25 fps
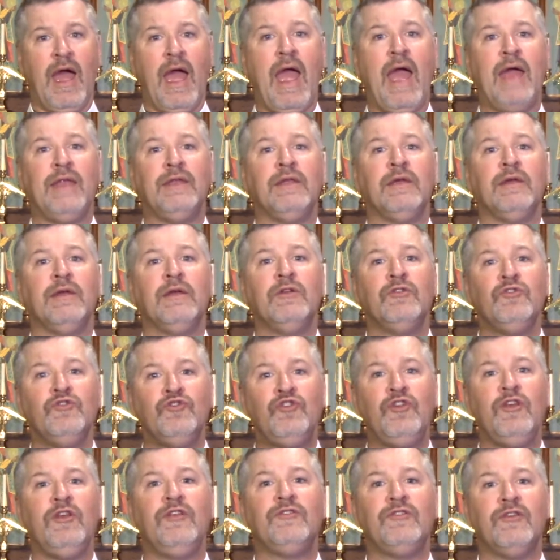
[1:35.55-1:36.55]

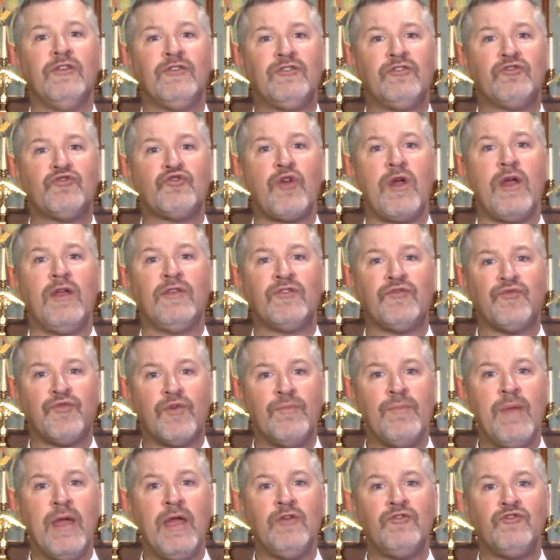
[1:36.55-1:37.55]
and Jesus'
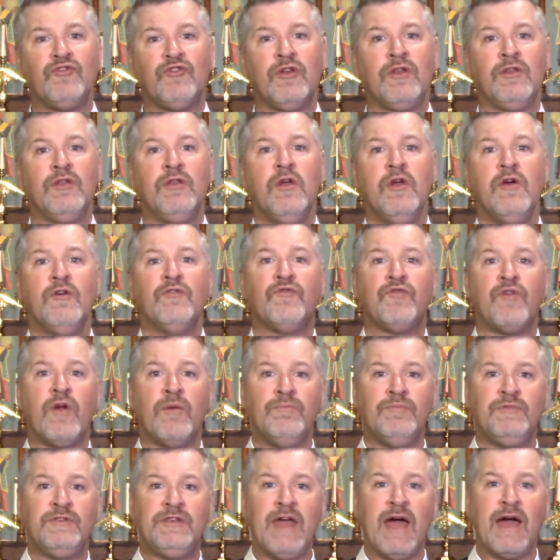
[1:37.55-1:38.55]
transformation
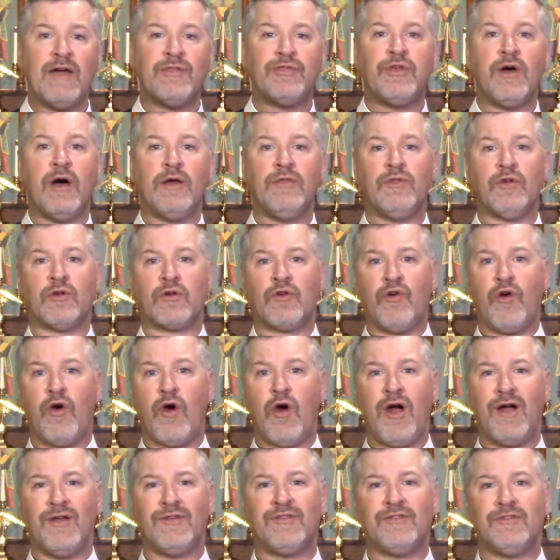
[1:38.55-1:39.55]
from death on the
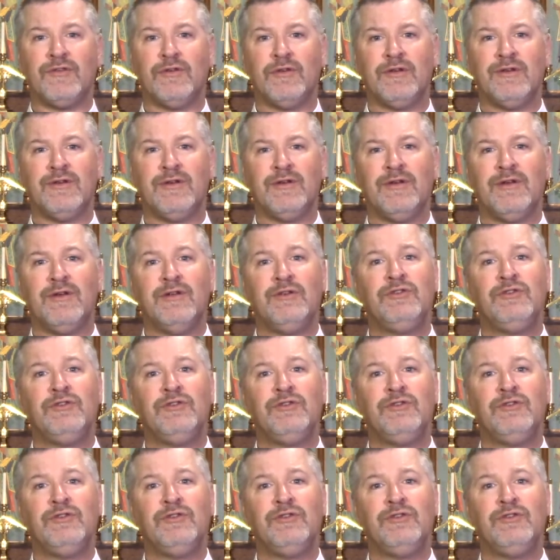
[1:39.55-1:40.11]
cross